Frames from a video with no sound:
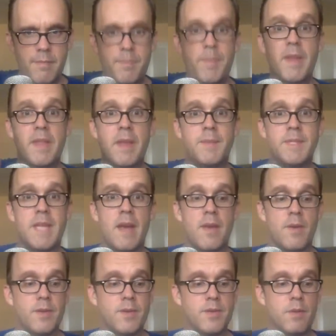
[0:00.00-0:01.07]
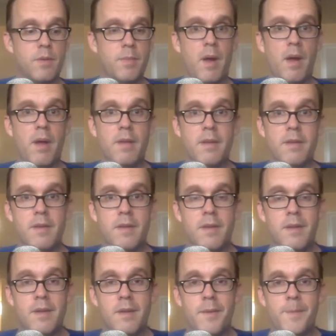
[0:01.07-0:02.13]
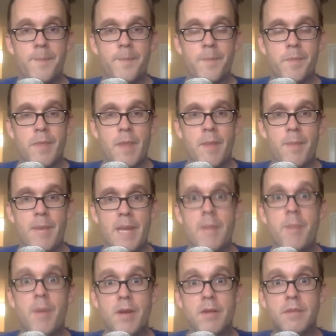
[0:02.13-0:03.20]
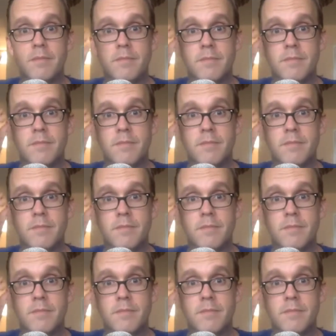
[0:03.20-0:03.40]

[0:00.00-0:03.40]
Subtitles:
Big thumbs down on Skrewball, peanut butter,